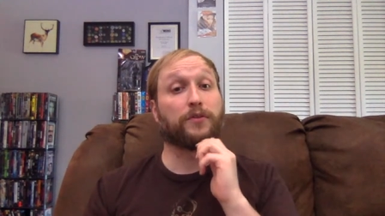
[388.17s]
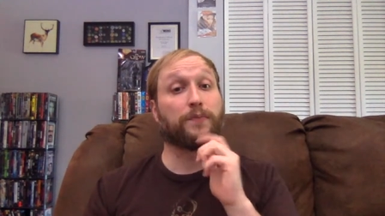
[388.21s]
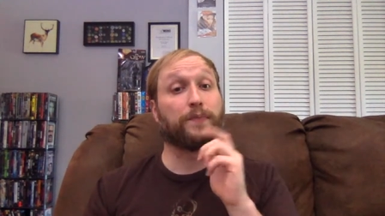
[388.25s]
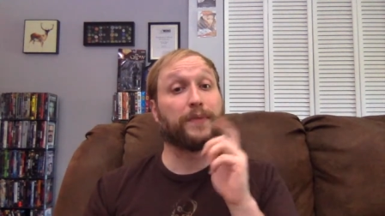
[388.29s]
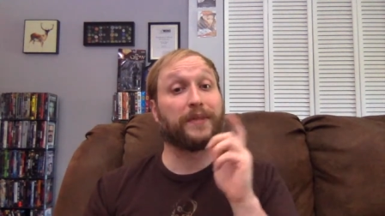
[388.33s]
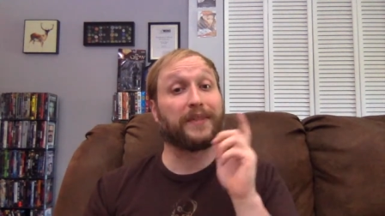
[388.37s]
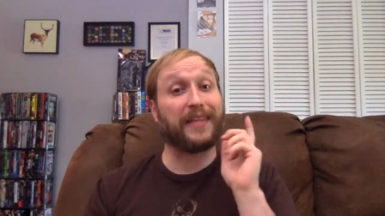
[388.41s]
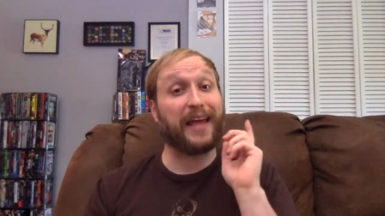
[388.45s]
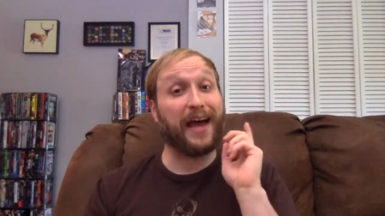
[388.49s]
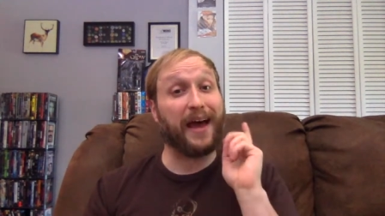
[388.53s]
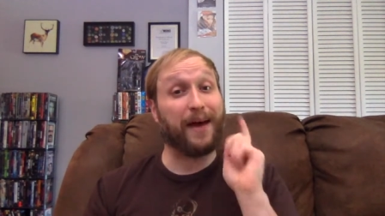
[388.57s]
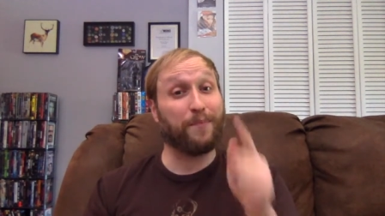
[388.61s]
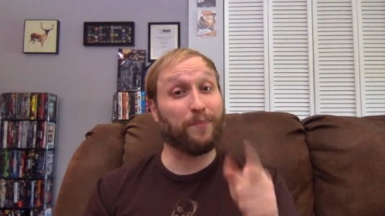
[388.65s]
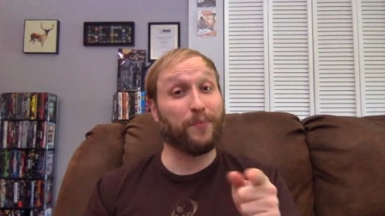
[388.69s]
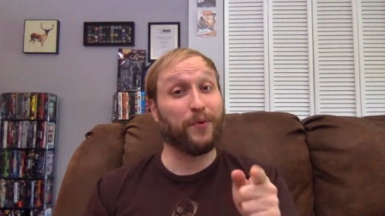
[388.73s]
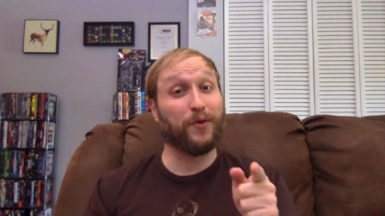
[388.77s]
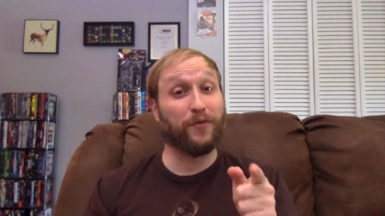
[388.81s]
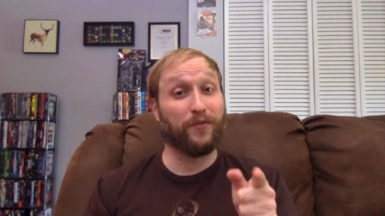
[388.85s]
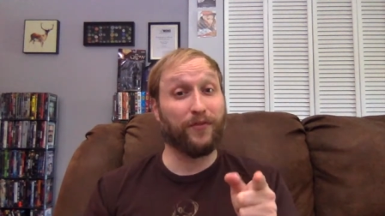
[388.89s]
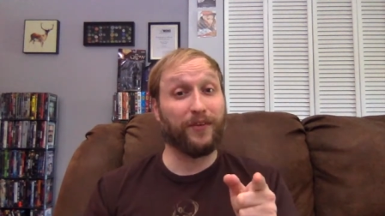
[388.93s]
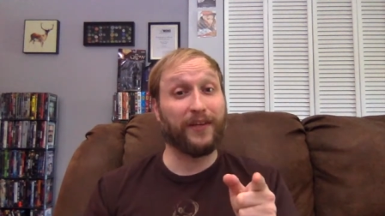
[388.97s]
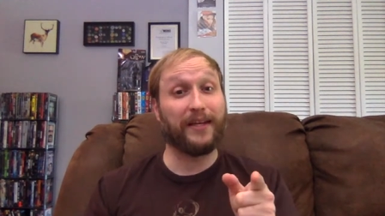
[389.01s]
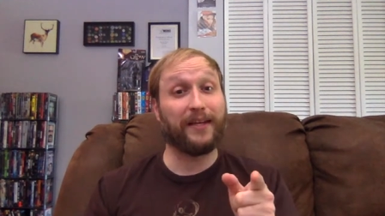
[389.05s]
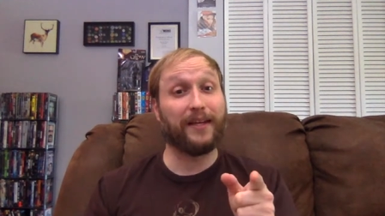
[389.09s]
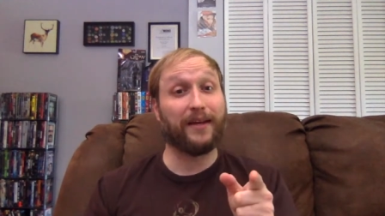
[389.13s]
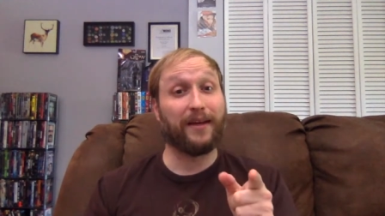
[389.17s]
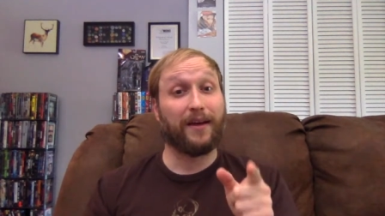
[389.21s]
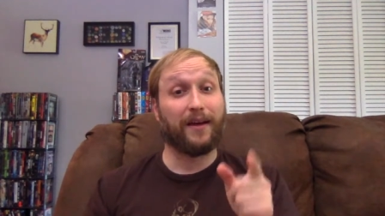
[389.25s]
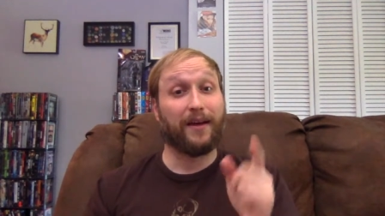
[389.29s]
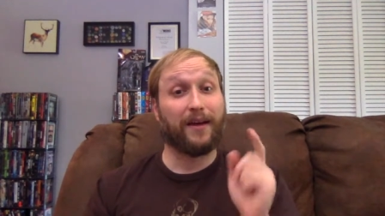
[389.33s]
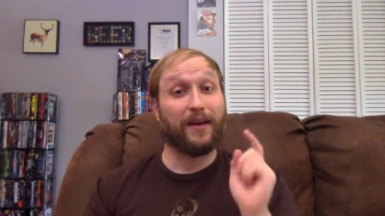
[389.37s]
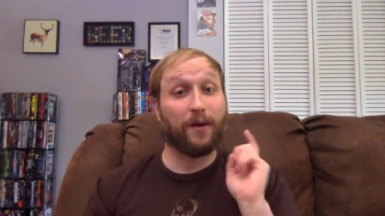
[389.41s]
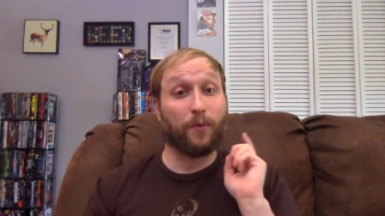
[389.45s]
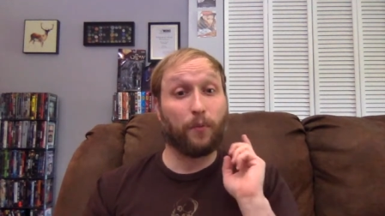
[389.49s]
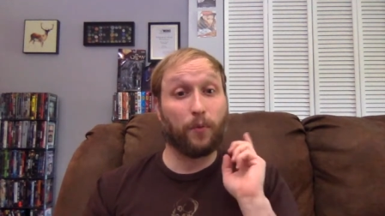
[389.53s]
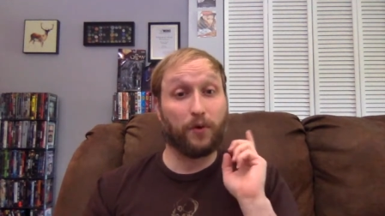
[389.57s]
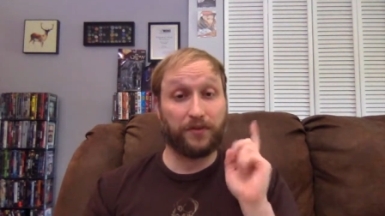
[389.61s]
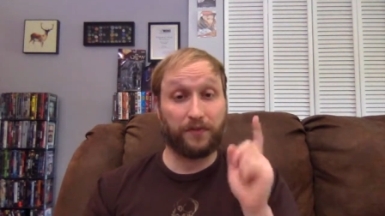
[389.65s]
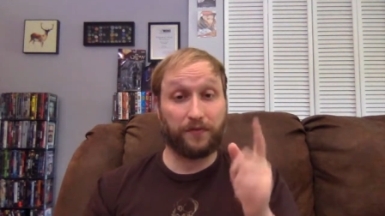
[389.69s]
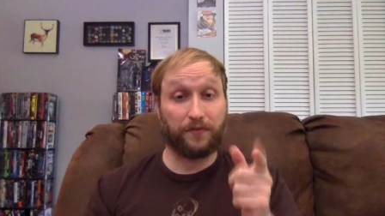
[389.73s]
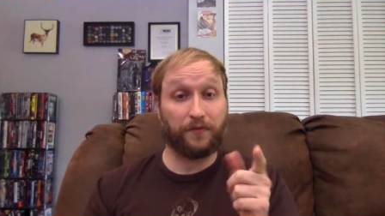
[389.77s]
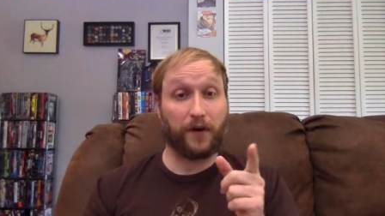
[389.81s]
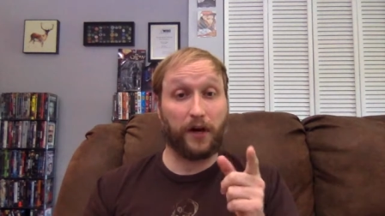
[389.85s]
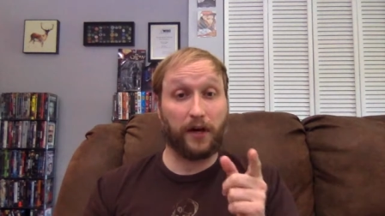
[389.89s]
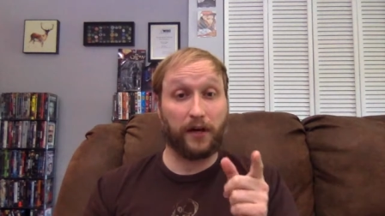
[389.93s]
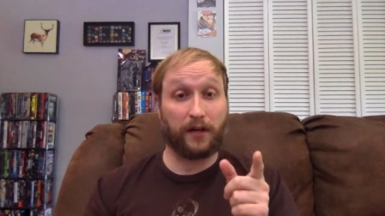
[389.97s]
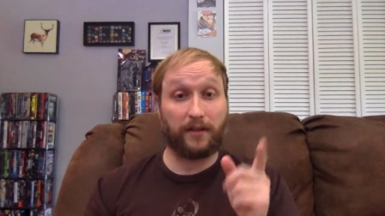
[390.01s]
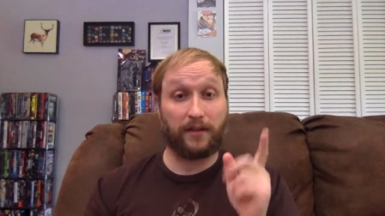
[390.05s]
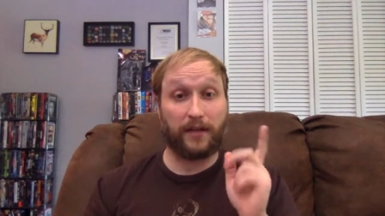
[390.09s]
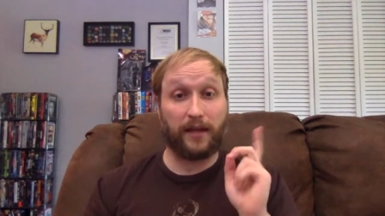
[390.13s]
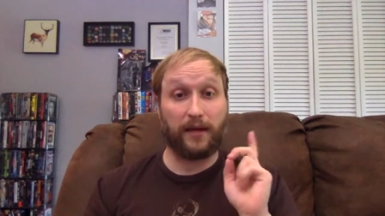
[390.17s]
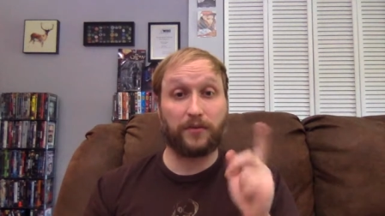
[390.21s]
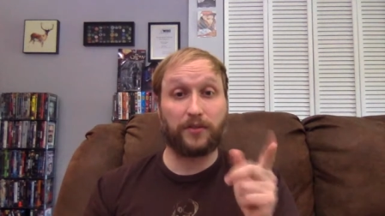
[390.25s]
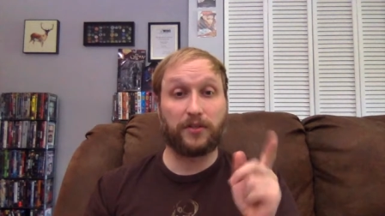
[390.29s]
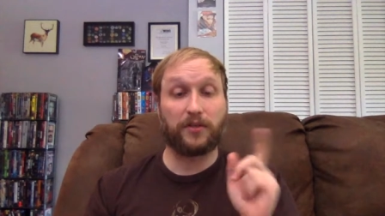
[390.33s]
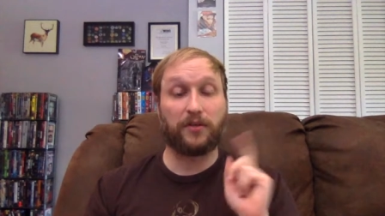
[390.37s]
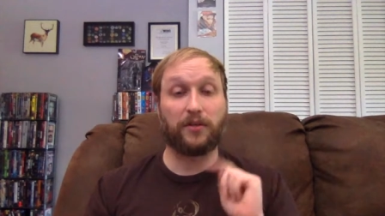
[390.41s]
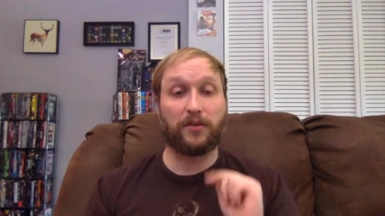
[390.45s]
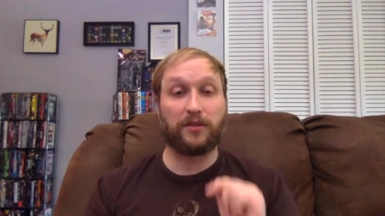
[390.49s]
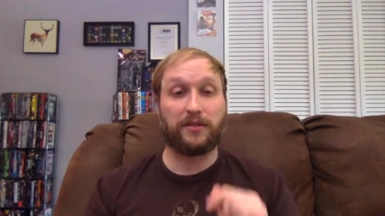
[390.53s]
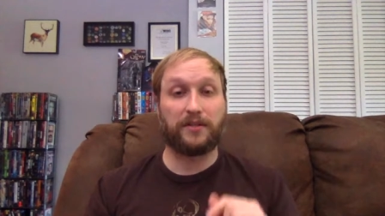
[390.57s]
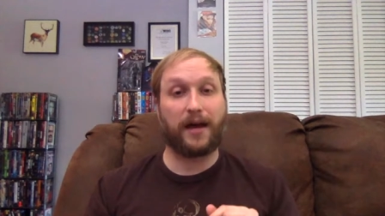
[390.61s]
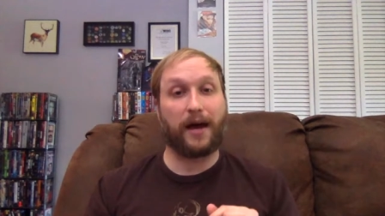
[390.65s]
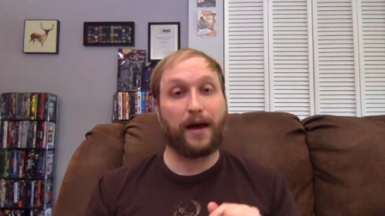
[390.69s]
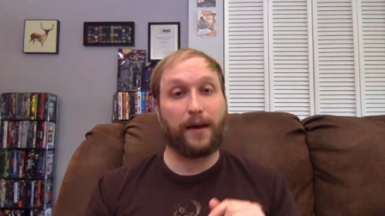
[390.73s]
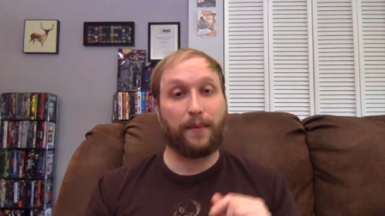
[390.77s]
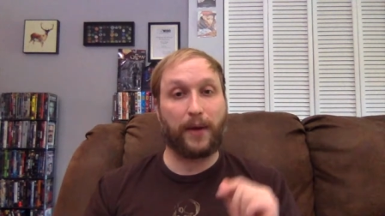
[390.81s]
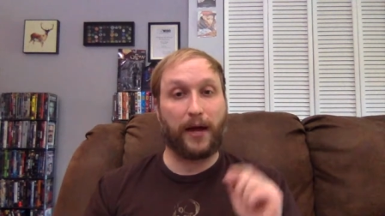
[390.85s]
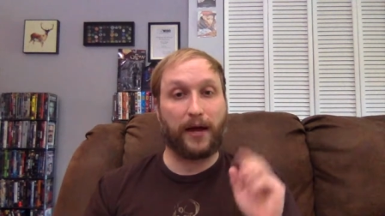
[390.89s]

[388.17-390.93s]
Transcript: But that movie was fun. That was a good time.